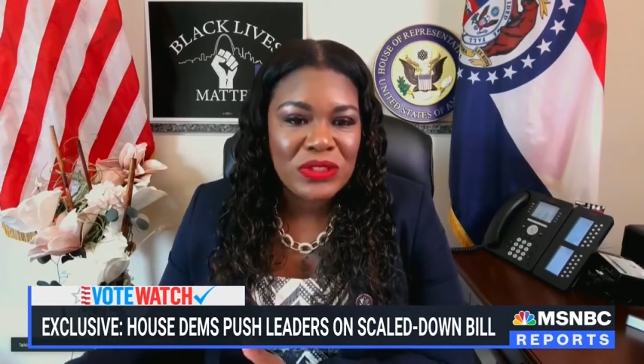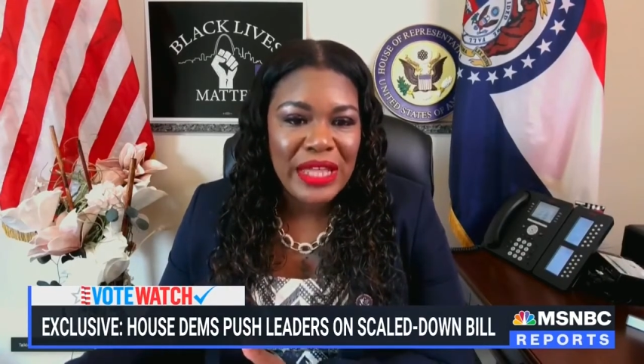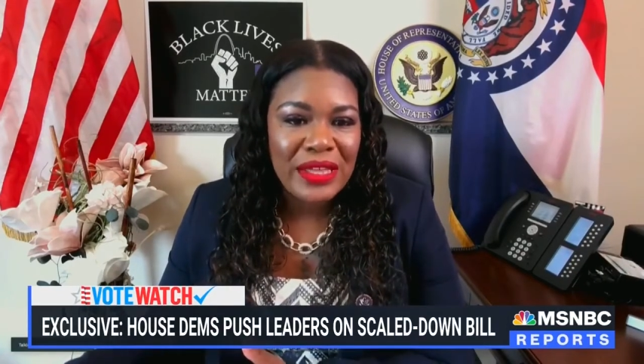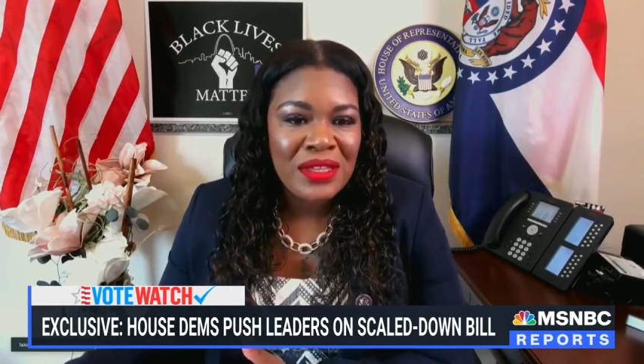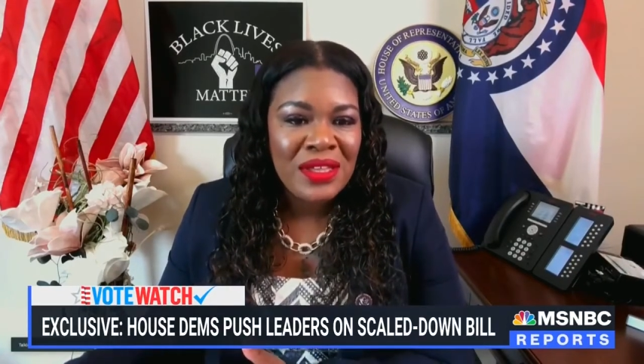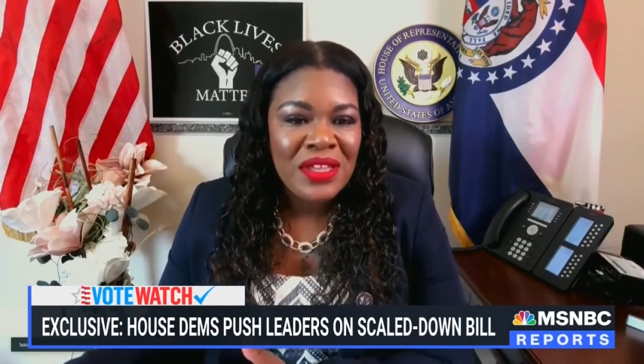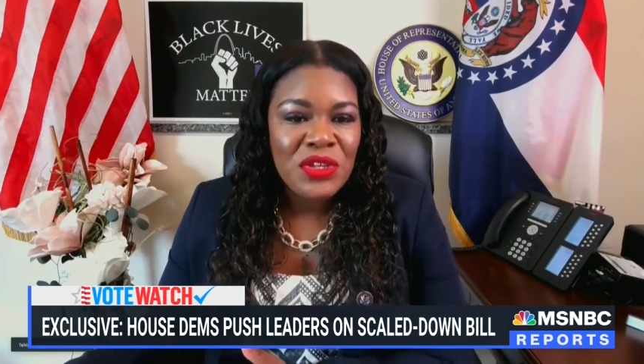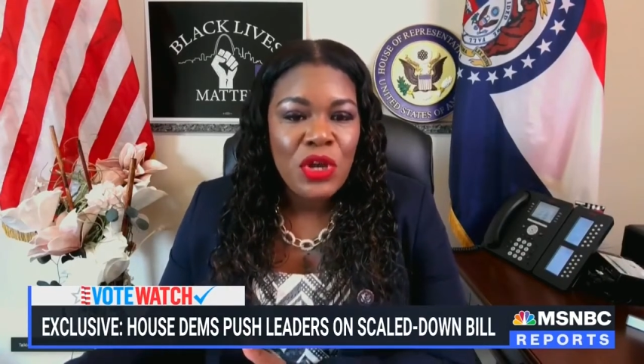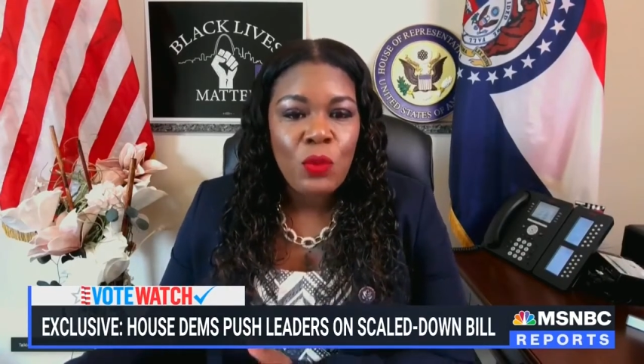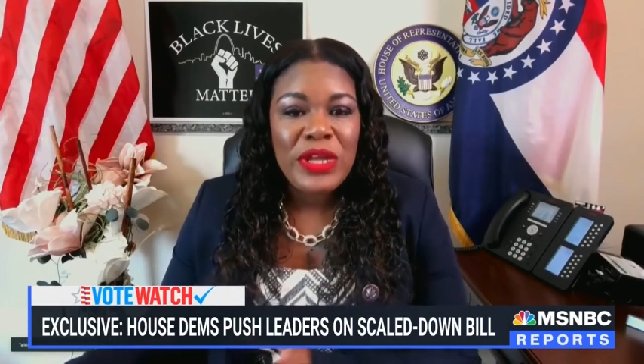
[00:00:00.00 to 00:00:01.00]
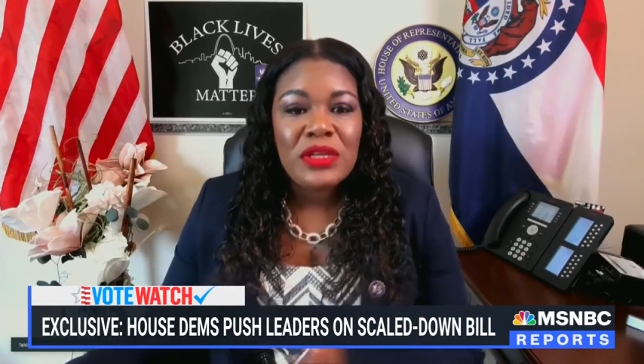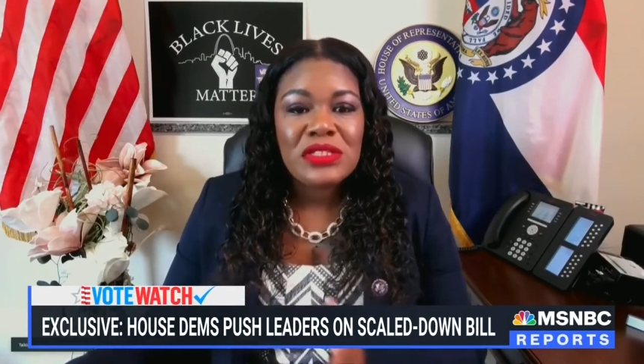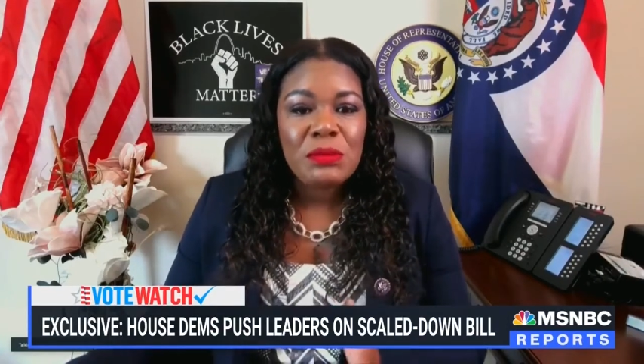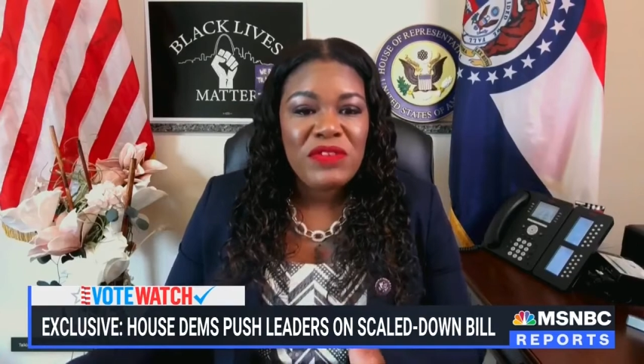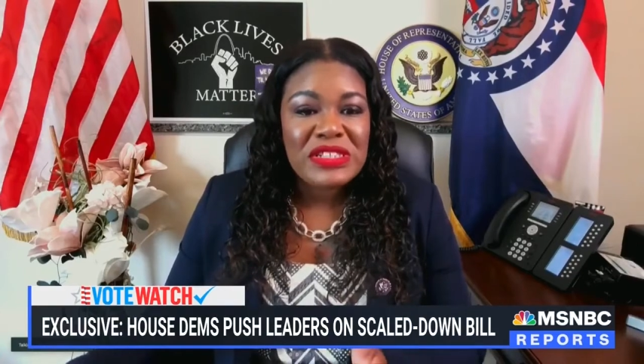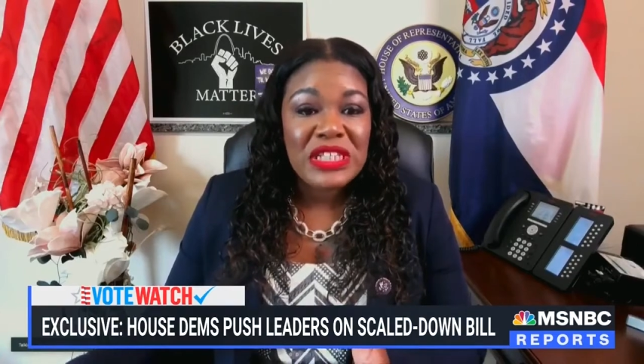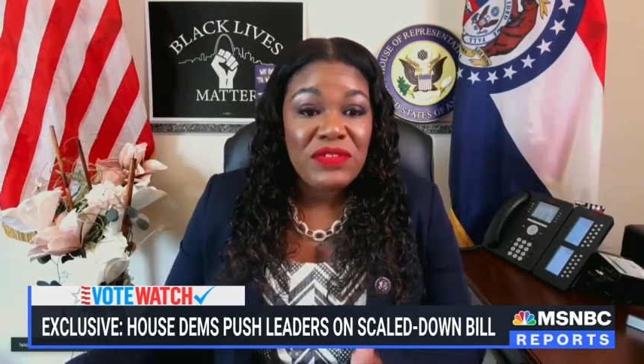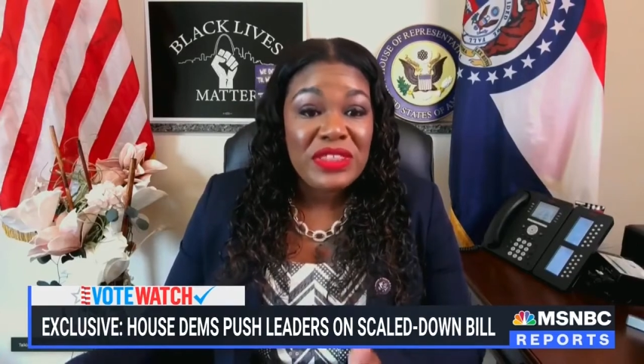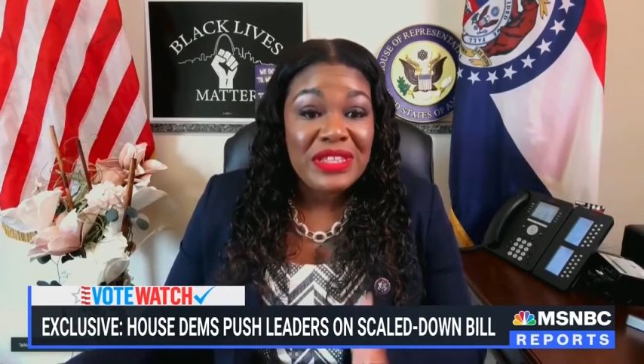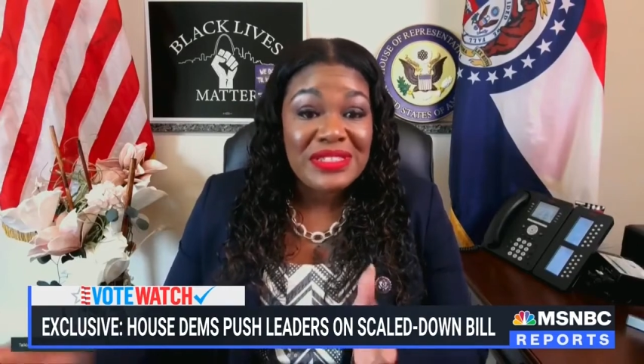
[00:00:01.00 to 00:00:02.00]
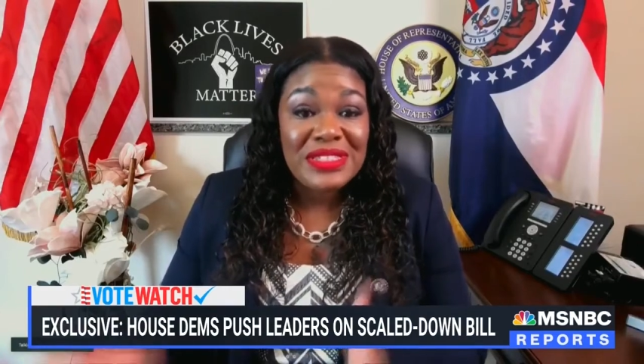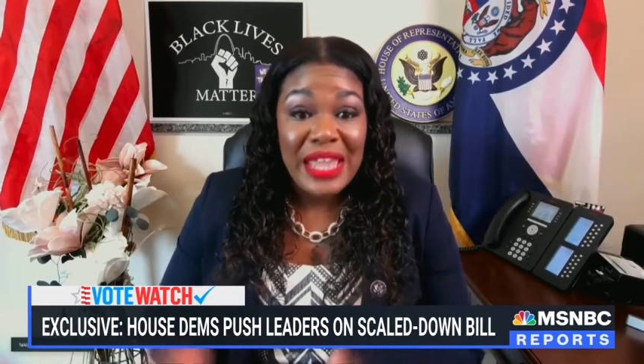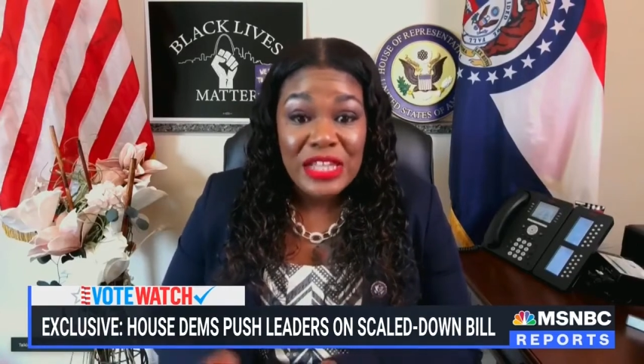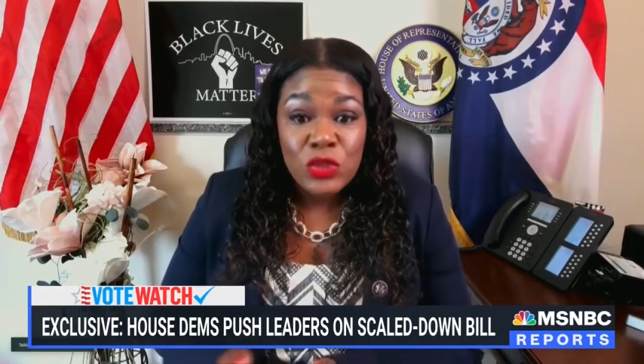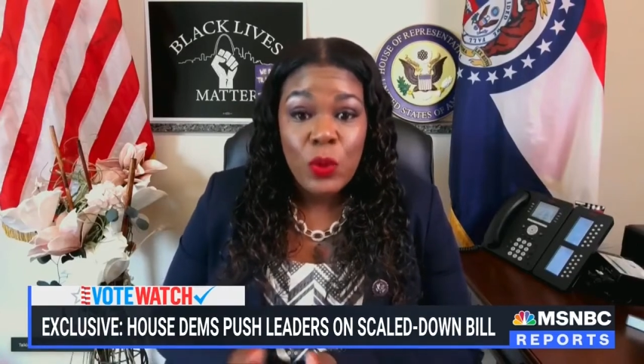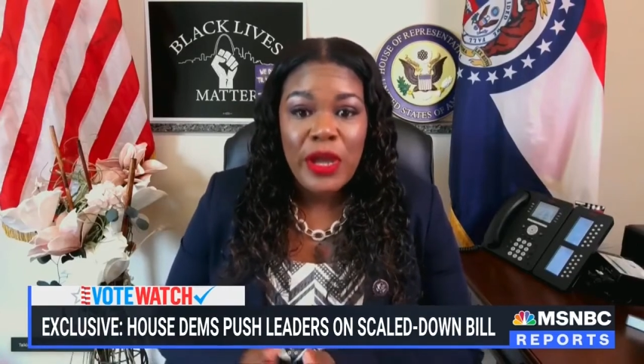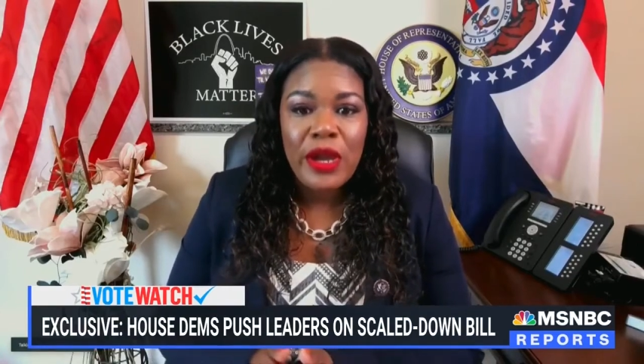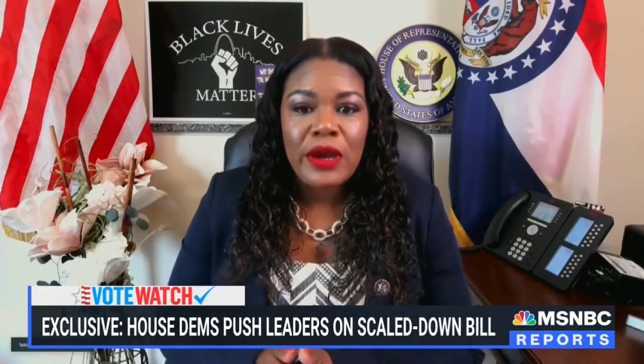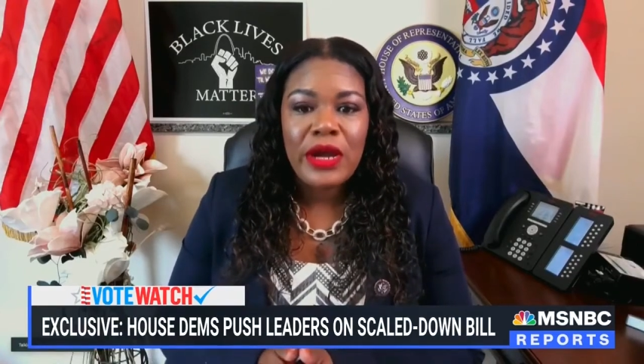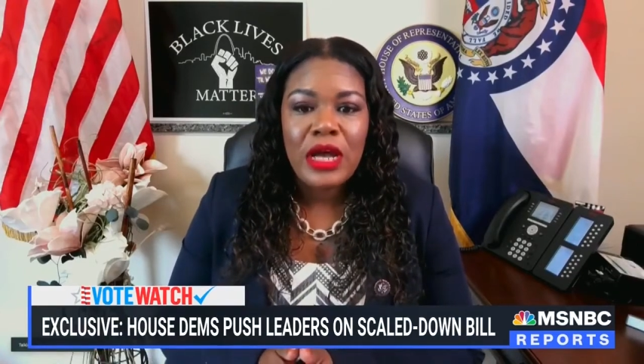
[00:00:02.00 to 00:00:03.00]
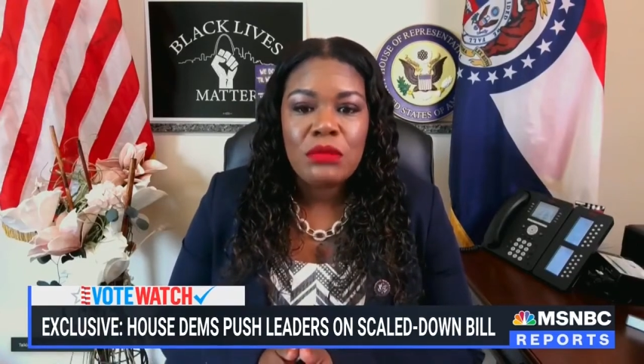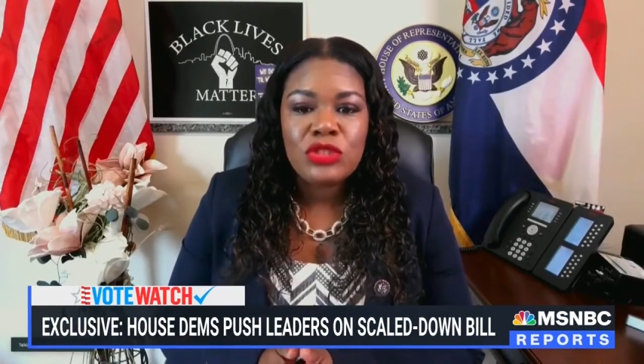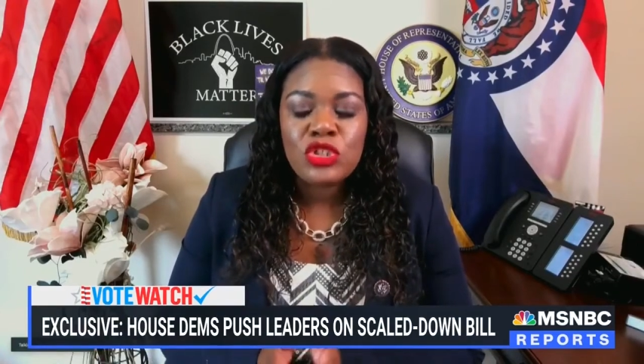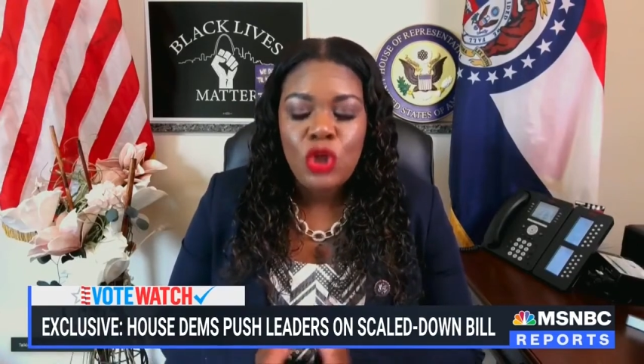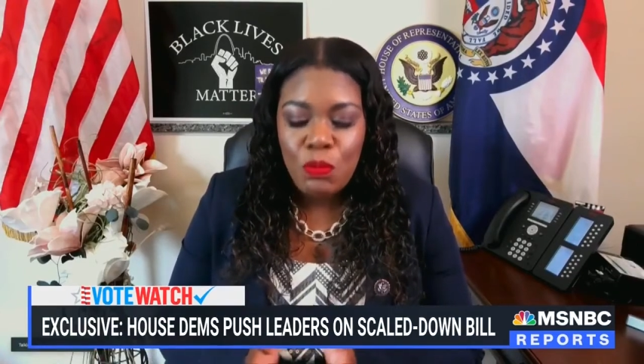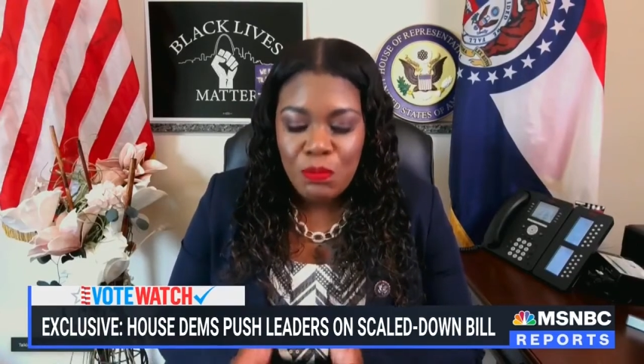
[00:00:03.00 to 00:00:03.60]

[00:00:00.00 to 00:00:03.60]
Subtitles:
Like, you know, some of us live in these states where so